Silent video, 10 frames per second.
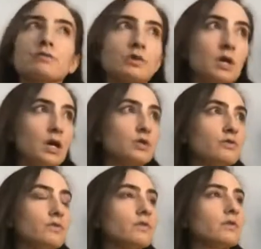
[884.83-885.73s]
after the
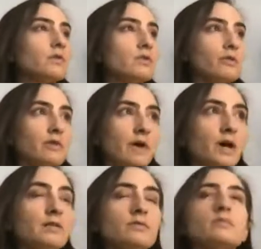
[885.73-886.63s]
age of
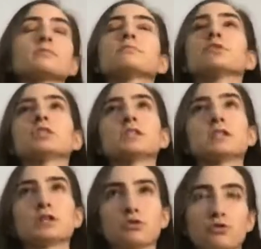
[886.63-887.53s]
35, which
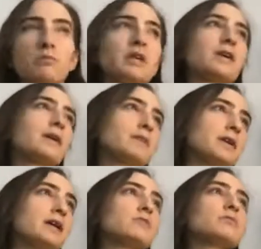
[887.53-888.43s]
is extremely common
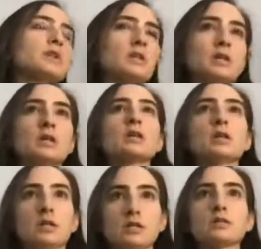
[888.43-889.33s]
now, but
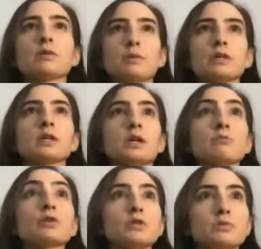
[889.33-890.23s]
it is something that
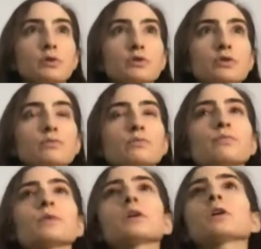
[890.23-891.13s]
can predispose you.
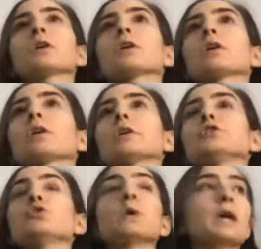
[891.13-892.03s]
Uh,
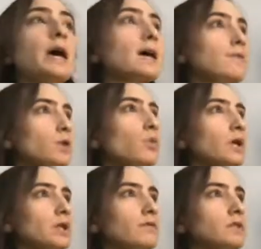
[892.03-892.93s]
doing heavy
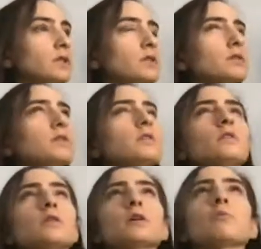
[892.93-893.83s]
weightlifting.
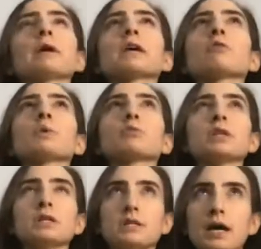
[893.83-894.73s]
Um, I can't remember
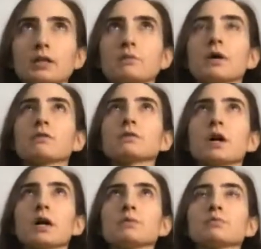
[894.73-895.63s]
the exact amount of
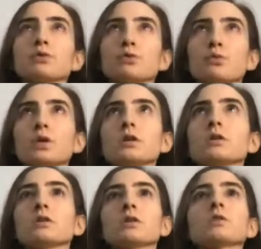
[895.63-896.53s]
times per
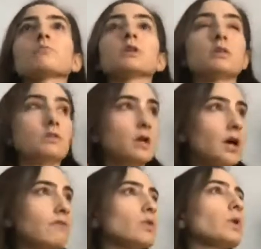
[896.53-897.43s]
week, but
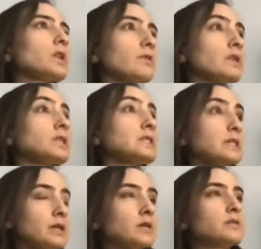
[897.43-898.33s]
heavy weightlifting
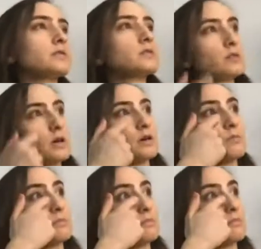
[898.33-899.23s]
does uh,
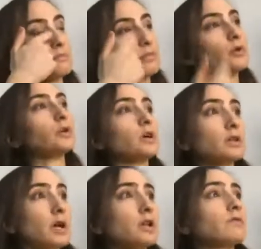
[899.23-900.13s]
put
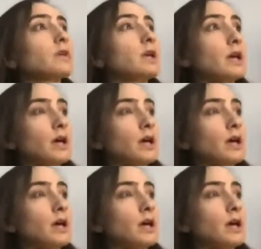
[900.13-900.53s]
a lot of